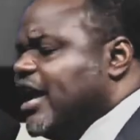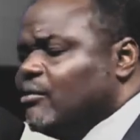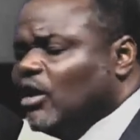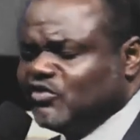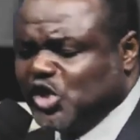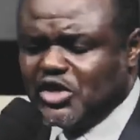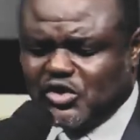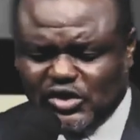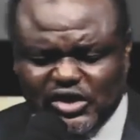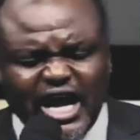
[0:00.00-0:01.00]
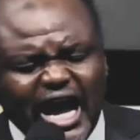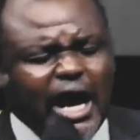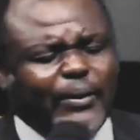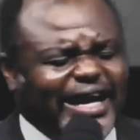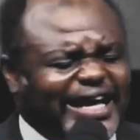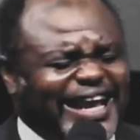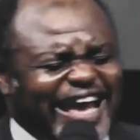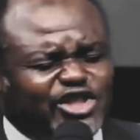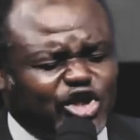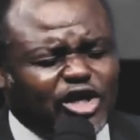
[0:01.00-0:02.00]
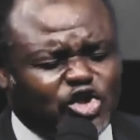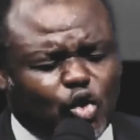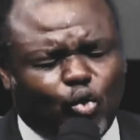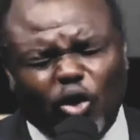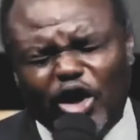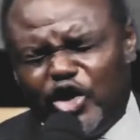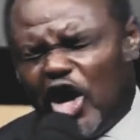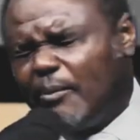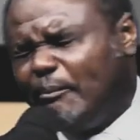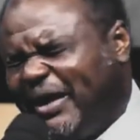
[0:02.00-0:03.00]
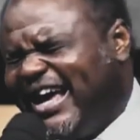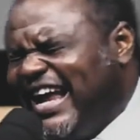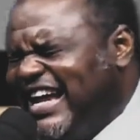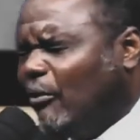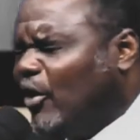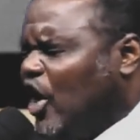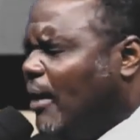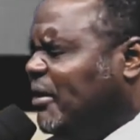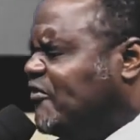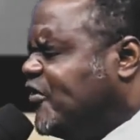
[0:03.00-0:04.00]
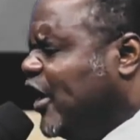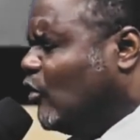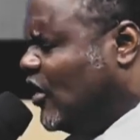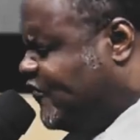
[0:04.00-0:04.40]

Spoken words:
name of Jesus. Our elections will not be, they will not be filled with